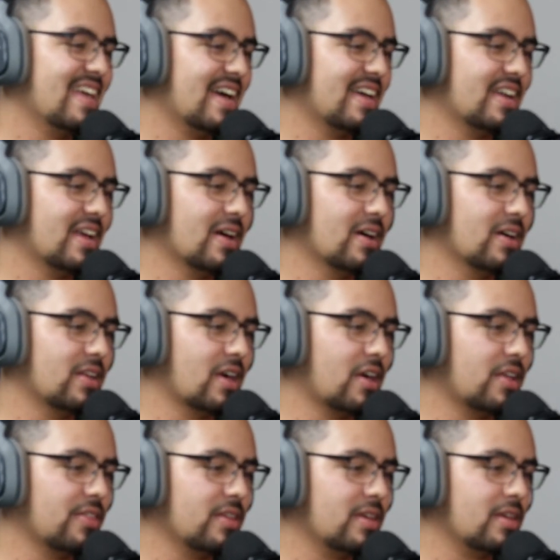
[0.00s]
and
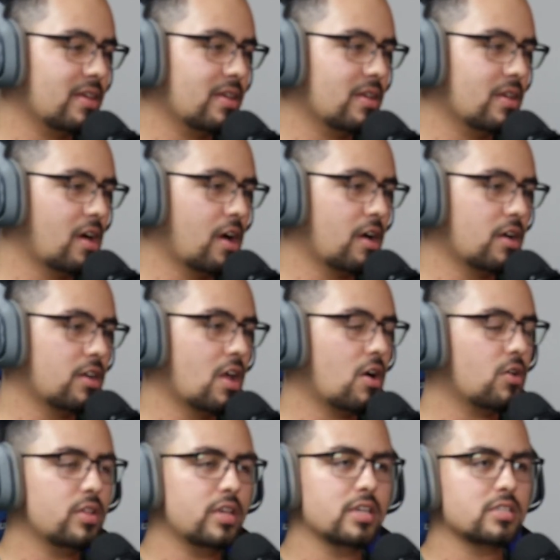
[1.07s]
I think not
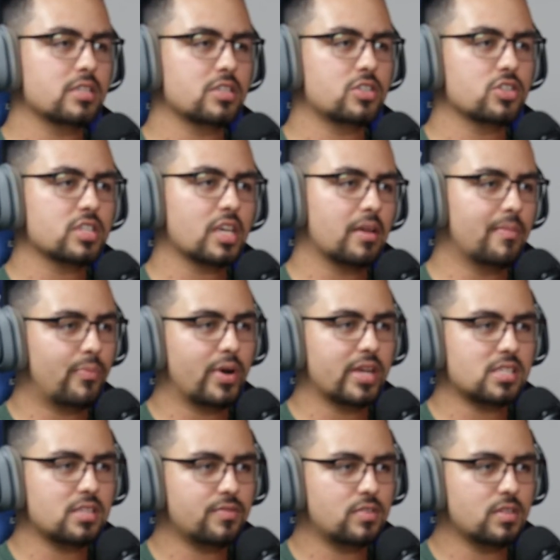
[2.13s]
only is it just like
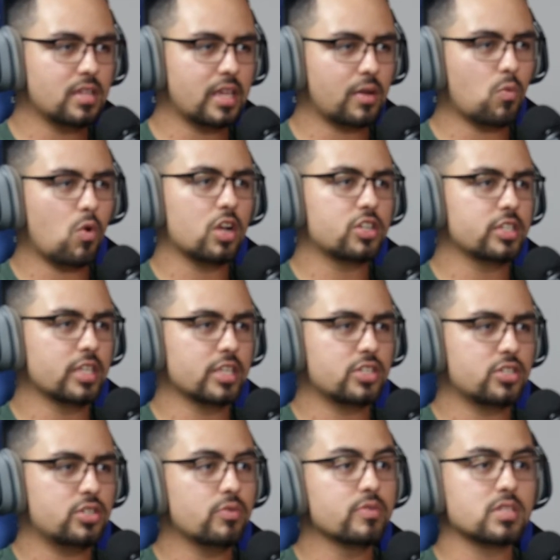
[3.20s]
impressive to like watch and
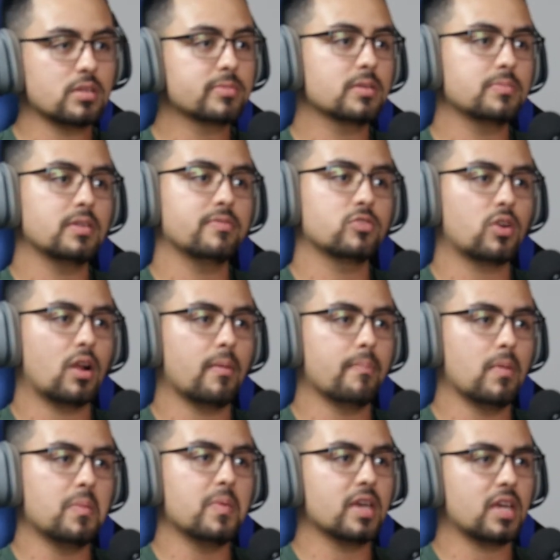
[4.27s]
listen to, and sometimes even try to
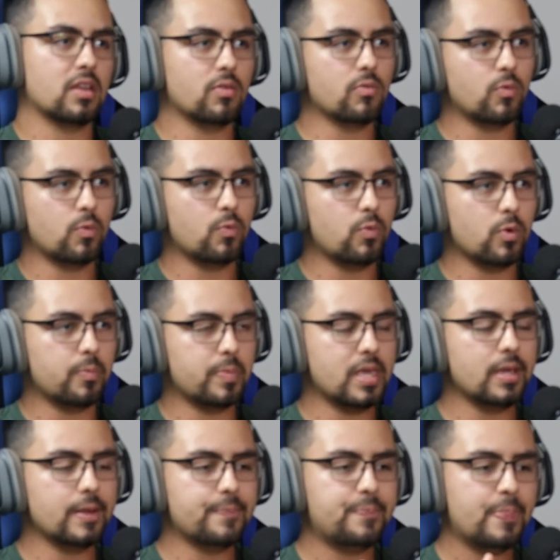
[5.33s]
mimic and
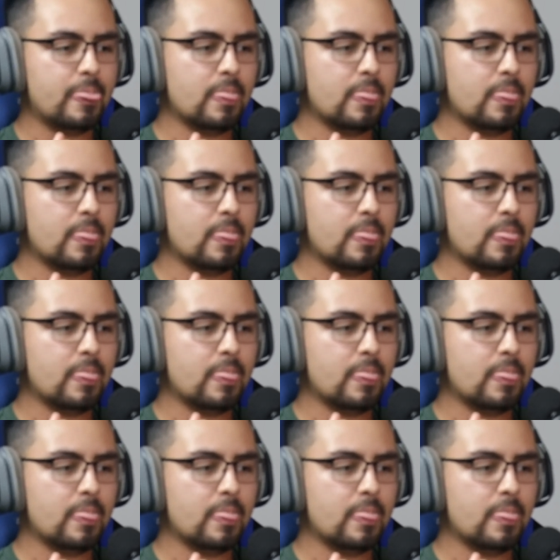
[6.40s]
repeat.